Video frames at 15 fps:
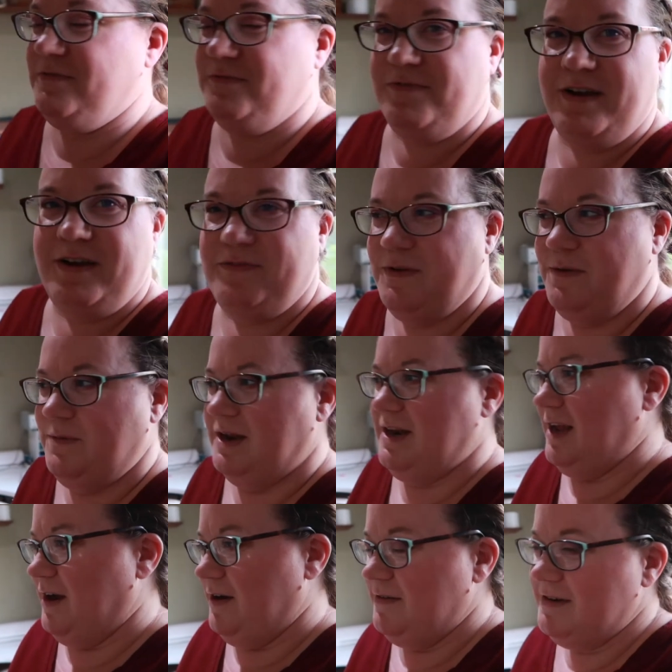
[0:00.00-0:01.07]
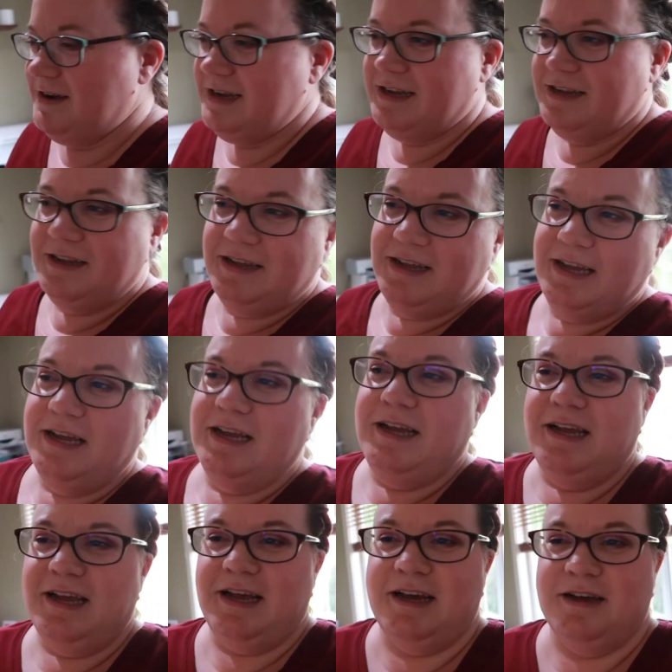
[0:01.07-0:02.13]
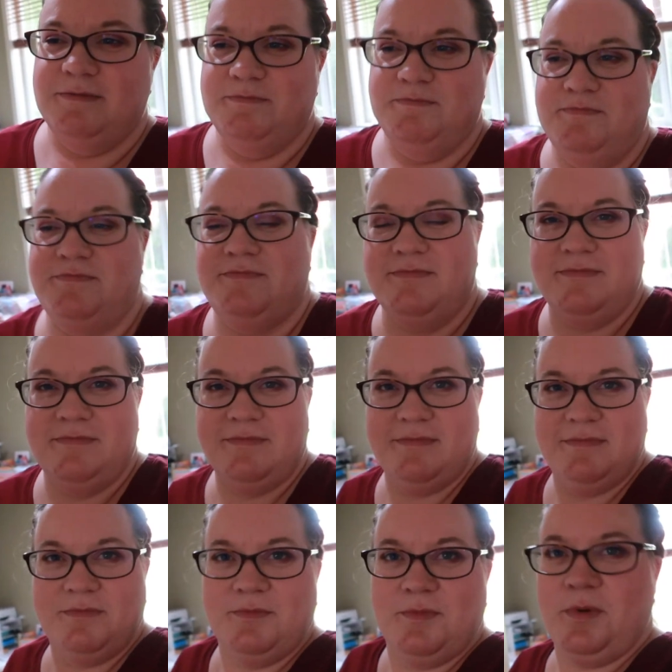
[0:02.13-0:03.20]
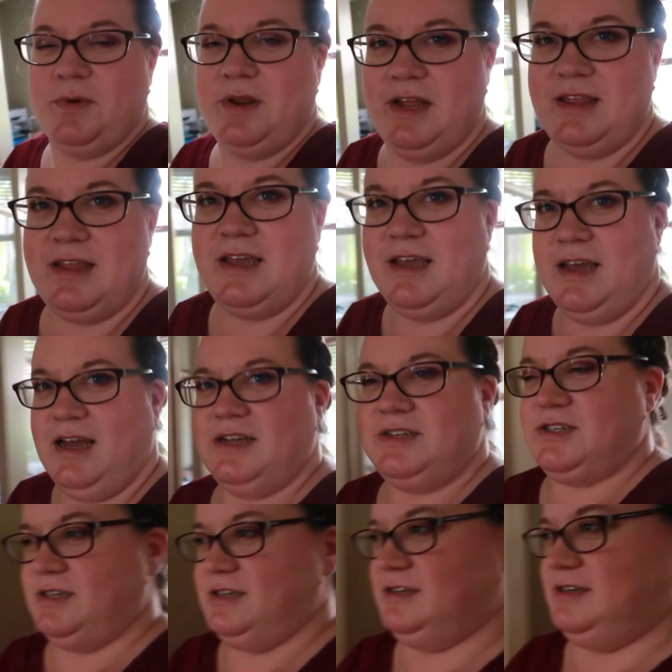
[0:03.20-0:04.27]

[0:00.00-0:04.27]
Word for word: in front of a window. Um, but what do you think, Ash?